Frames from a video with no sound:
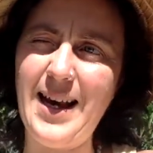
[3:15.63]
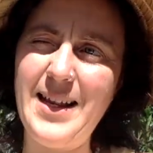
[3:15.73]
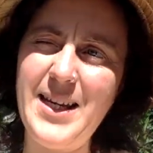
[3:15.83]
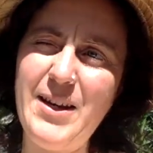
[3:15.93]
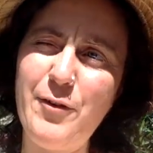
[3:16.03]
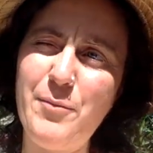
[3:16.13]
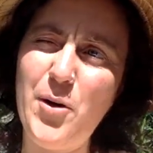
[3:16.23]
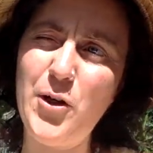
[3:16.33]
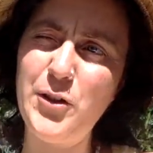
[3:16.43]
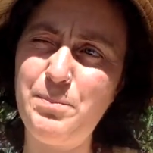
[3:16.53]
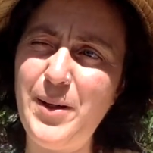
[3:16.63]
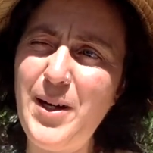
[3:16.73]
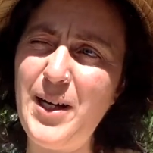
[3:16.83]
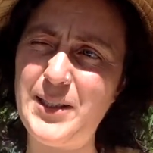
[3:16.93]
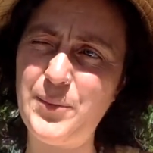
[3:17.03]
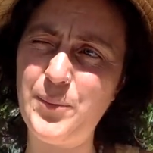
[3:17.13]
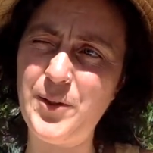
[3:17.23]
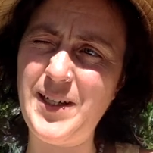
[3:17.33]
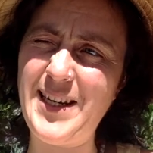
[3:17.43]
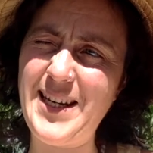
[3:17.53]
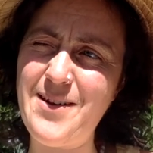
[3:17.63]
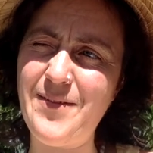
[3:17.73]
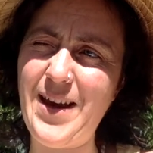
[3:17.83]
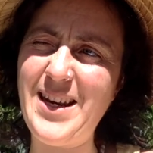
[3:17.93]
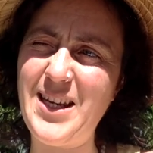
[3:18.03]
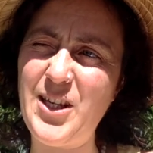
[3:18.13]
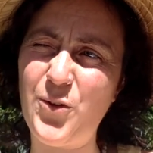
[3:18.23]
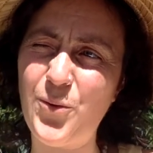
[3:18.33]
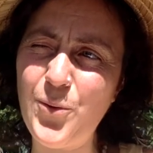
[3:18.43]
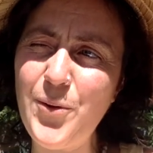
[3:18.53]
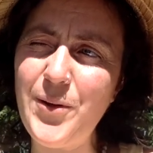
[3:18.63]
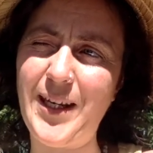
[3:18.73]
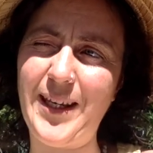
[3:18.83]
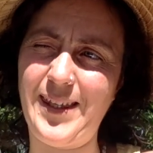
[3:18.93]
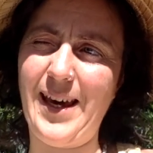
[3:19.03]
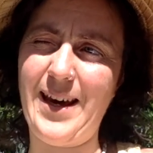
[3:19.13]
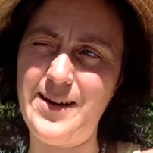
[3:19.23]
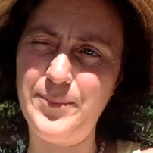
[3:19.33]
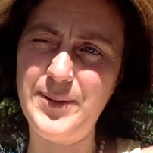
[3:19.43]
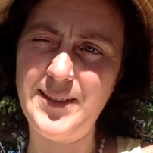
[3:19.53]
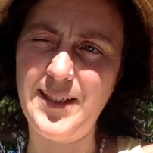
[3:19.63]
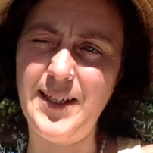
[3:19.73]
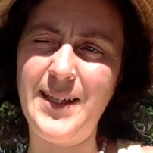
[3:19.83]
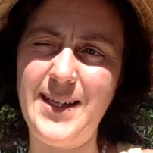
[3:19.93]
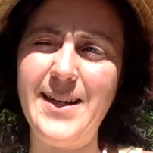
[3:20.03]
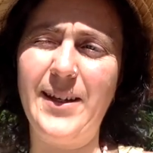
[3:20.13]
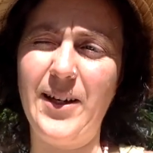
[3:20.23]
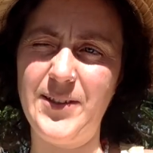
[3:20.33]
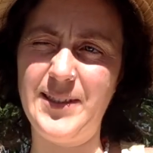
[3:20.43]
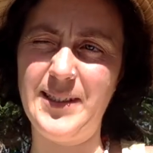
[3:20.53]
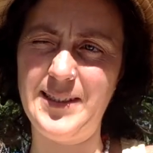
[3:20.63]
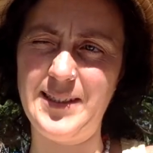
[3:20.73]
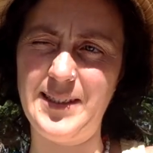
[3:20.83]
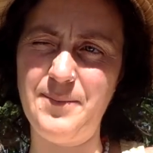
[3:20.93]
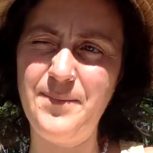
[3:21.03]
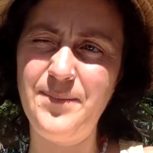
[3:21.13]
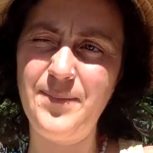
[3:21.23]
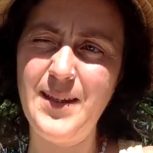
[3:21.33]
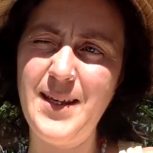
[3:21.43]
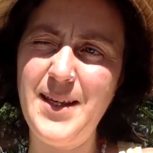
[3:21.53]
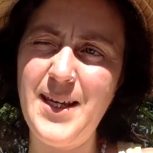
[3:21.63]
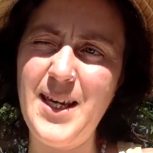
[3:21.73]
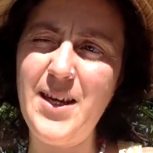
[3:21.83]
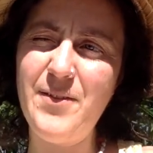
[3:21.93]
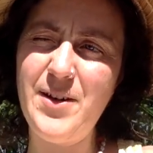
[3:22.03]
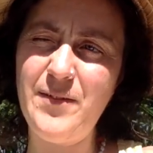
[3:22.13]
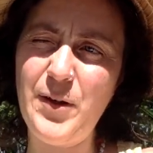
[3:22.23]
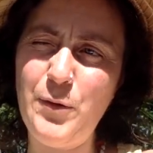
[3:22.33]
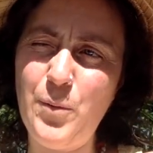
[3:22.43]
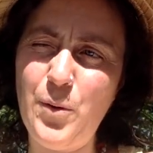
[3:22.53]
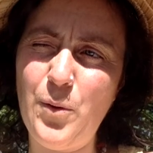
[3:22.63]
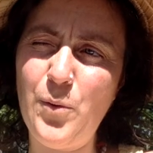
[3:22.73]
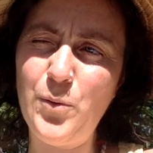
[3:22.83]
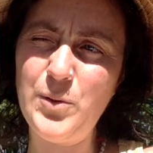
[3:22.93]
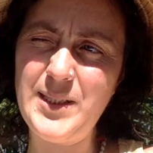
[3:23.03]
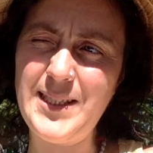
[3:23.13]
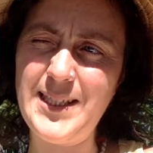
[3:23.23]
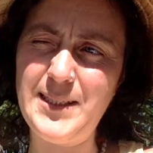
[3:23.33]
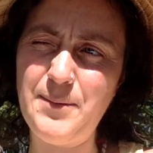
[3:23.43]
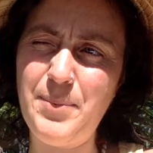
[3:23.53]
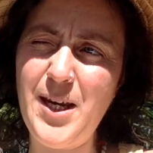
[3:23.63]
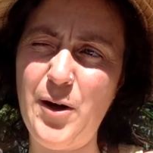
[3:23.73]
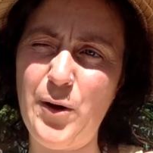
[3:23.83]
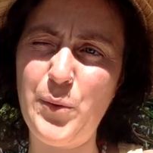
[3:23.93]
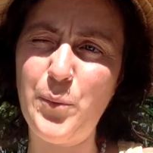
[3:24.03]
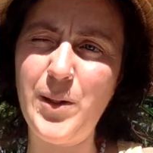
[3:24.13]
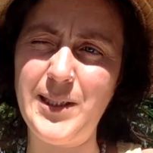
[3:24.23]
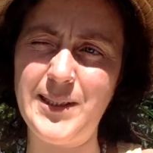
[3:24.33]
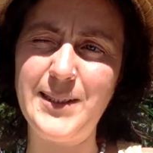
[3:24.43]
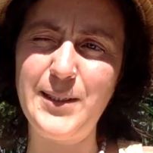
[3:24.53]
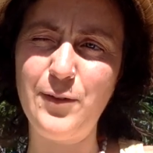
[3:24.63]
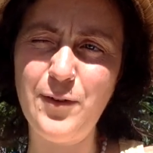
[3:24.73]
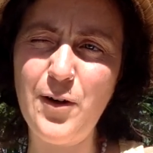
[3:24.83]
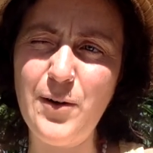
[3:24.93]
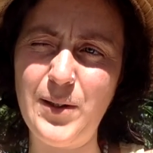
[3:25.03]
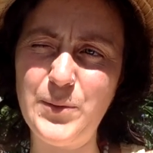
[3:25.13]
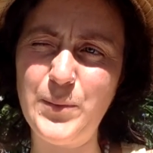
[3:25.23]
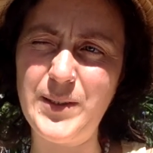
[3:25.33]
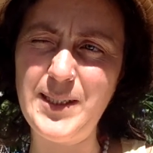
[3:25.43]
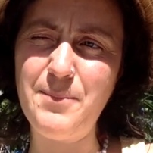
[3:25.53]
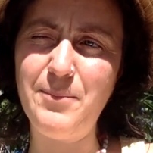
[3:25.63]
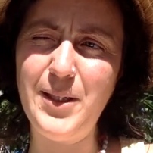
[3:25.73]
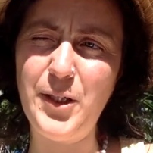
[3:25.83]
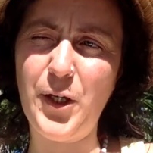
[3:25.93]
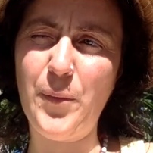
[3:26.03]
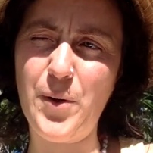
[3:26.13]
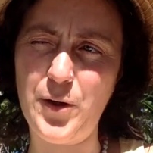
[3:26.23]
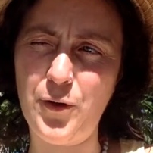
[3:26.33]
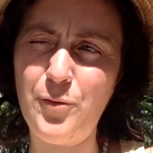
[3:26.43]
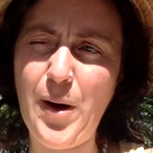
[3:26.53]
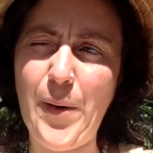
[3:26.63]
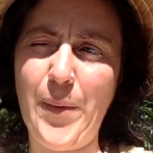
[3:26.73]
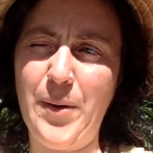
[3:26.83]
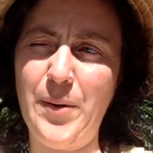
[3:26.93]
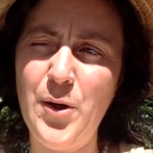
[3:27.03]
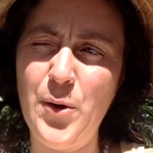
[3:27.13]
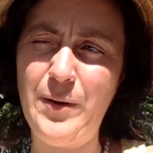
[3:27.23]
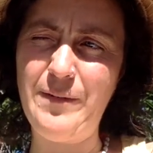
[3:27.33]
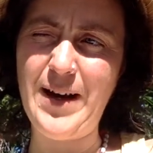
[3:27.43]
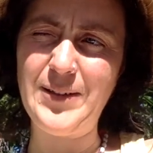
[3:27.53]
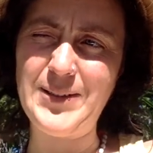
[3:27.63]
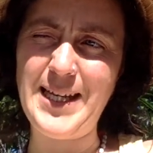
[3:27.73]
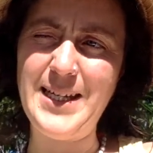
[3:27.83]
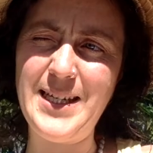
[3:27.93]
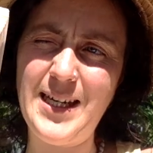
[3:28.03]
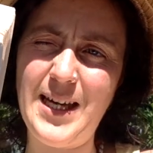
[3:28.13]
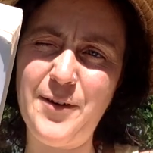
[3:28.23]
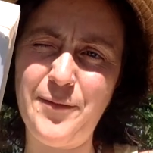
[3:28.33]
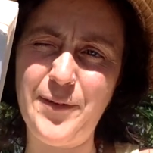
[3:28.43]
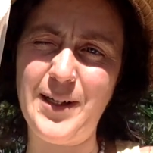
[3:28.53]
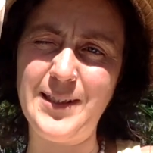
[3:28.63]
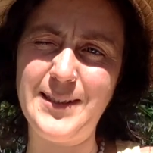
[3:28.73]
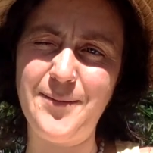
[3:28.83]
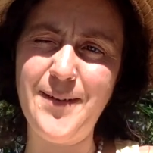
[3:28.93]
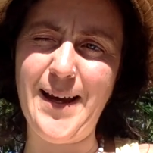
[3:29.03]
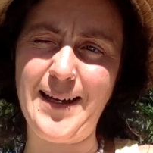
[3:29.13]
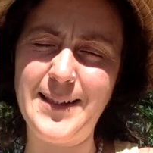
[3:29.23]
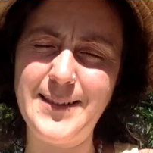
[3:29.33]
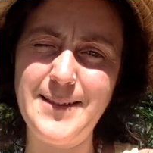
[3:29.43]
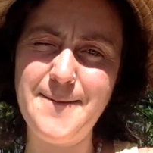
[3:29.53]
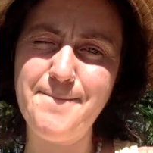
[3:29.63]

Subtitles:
And even most birds wouldn't leave any yawning gaps in the ecosystem. Even if they were all to disappear at once, the forest would simply go on growing without any adverse effects.